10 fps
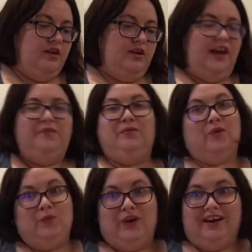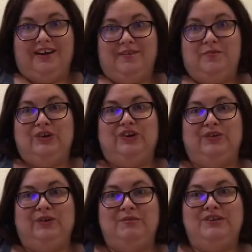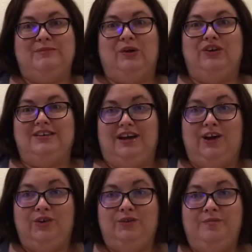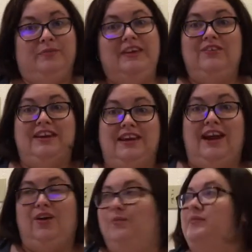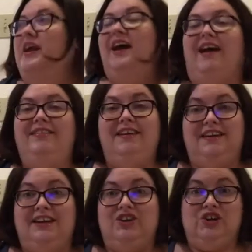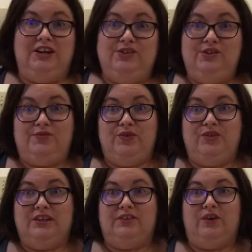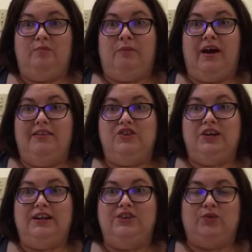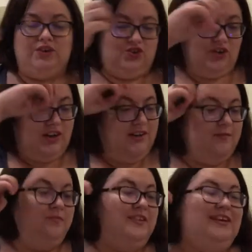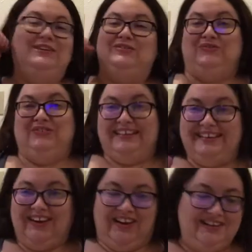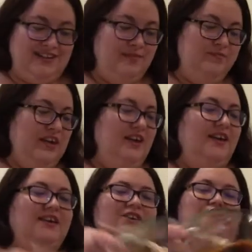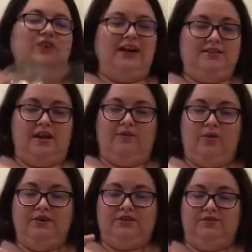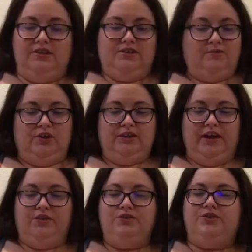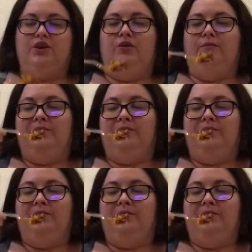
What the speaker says: And for one, when you're from a small town, even now, I think getting Chinese food delivered by the Chinese restaurant is really awesome. Because you guys, I've always lived in small towns, so